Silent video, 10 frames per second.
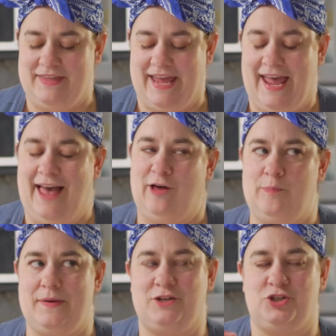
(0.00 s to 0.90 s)
They
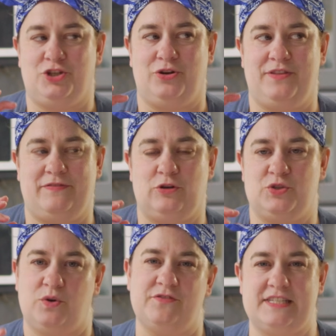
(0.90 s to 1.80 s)
help ensure that they're
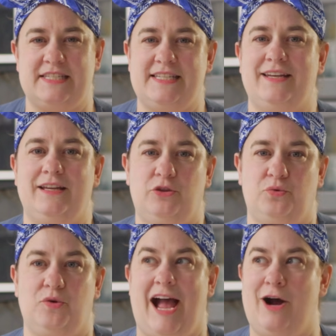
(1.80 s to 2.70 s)
sort of studded
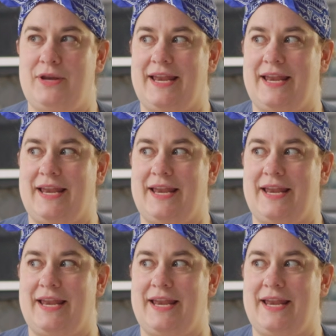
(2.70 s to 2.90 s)
throughout,